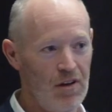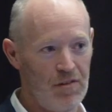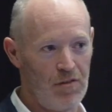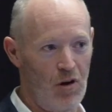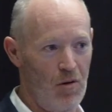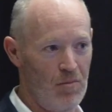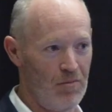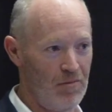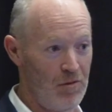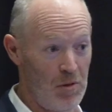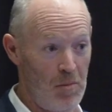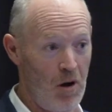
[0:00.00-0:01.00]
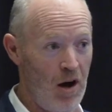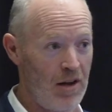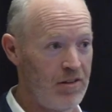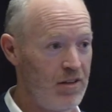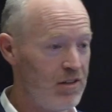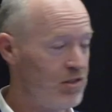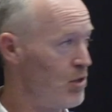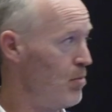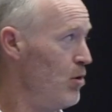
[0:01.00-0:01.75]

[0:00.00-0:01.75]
from the mine to the